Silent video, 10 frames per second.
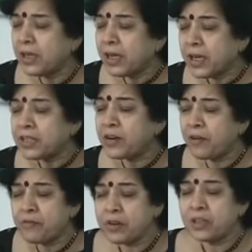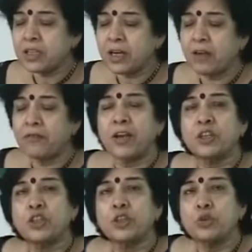His reverence and
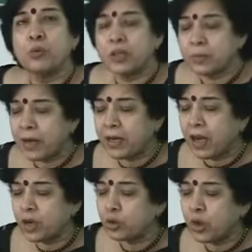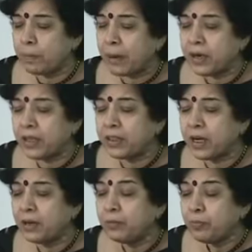affection towards Mallikarjuna
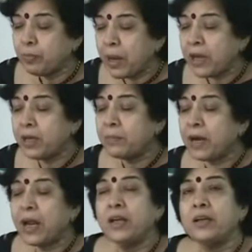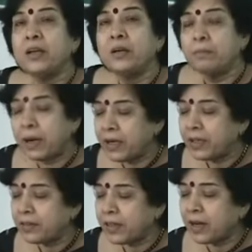Pandita made him write
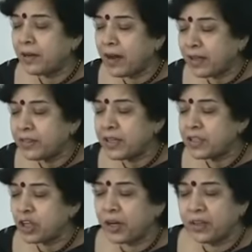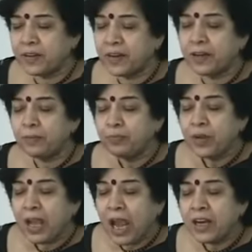Pandita Radhya Charitra
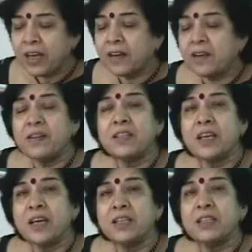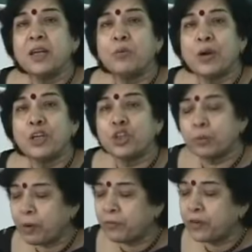and he criticized the
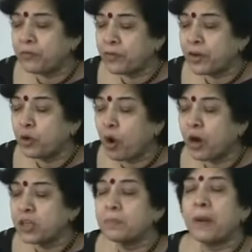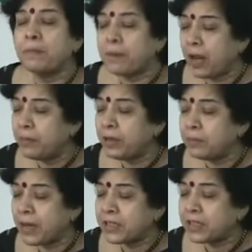worship of different gods by
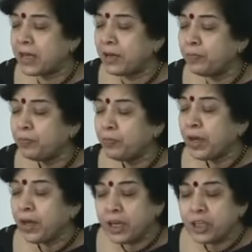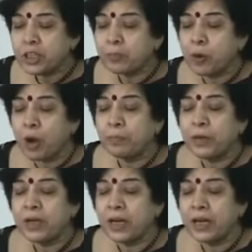Brahmin by saying, it is
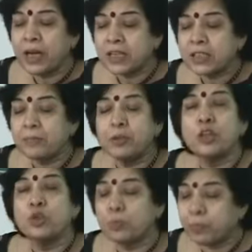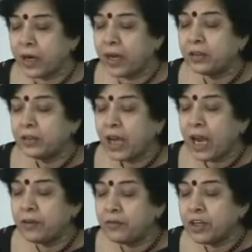proper and accepted to pray
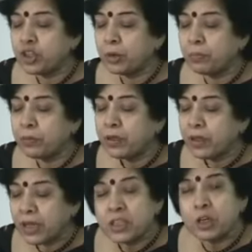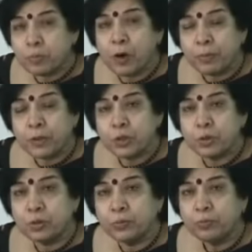and worship. Is it proper
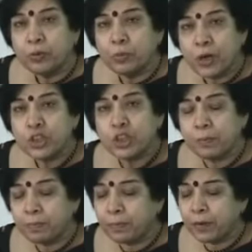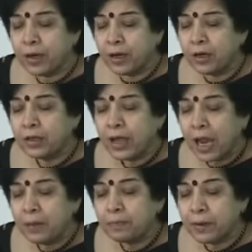to worship uh,
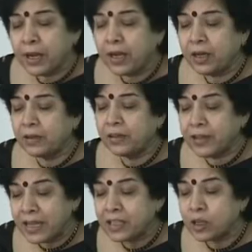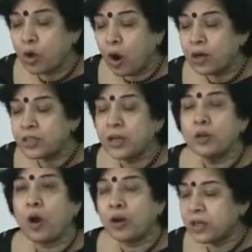and pray lesser gods
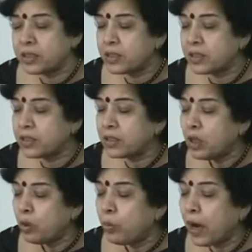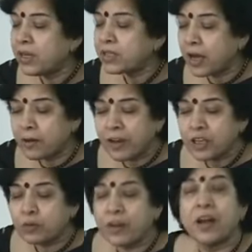and goddesses while
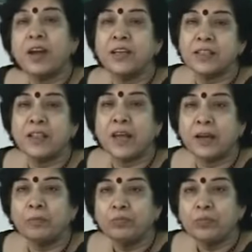Sarveshwara is there.